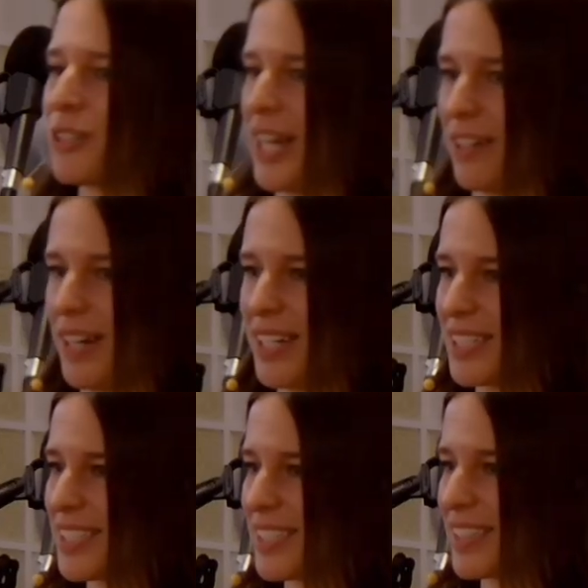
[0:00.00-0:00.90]

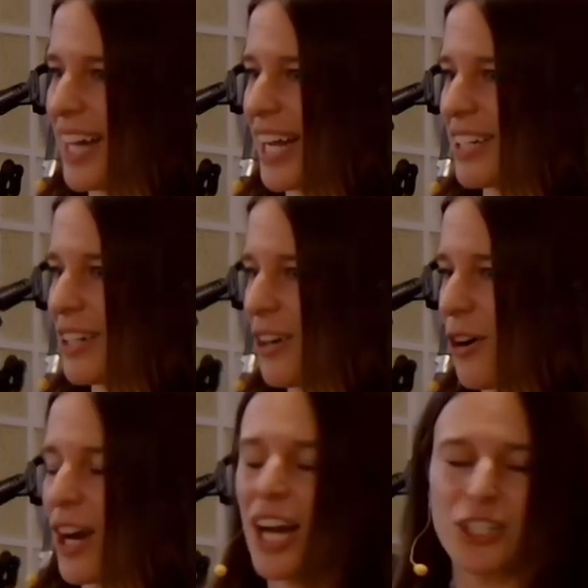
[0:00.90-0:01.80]
eras that
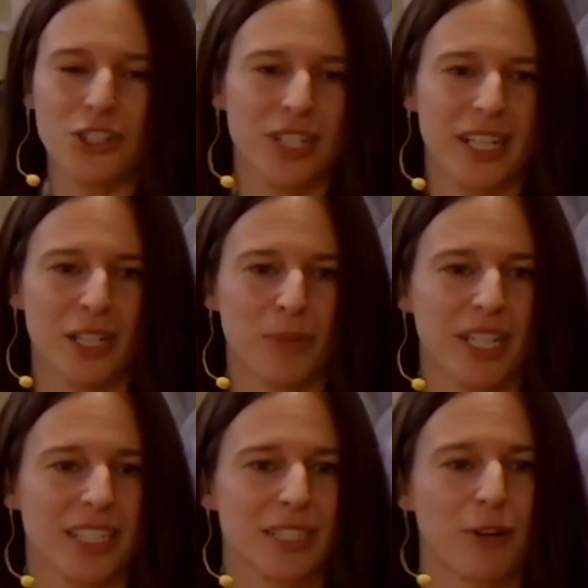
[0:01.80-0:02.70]
are ushered in
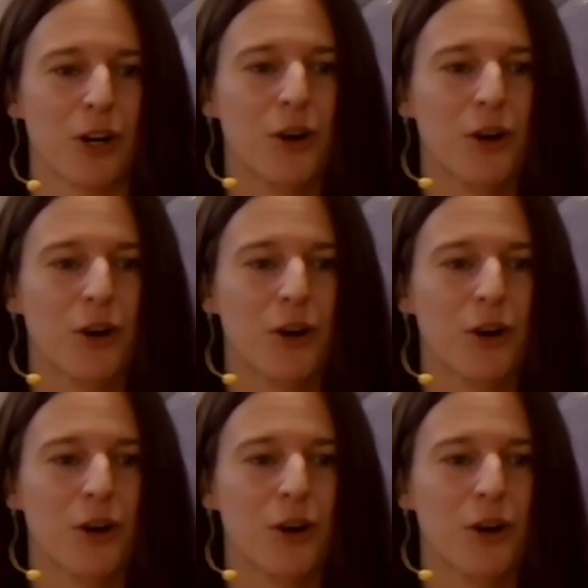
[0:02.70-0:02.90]
because of our